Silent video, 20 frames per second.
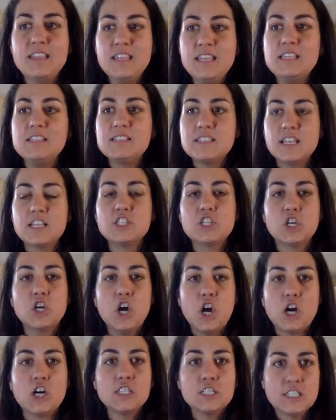these things are
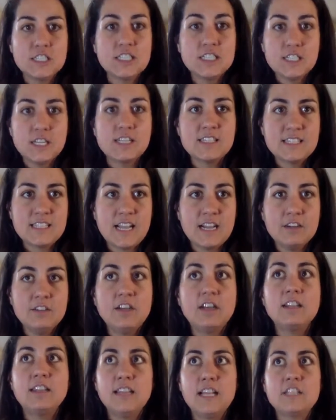hard to suss out
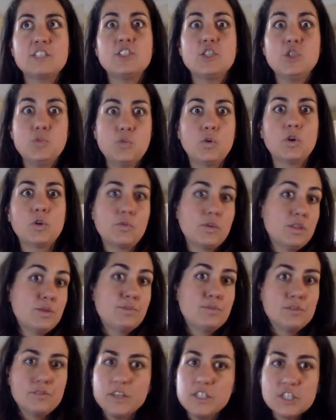unless you work with a
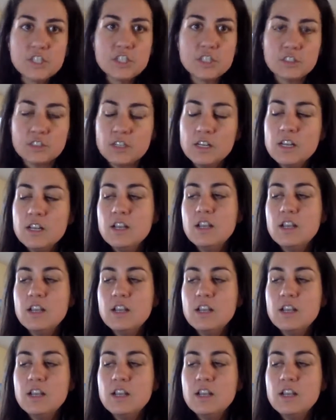professional.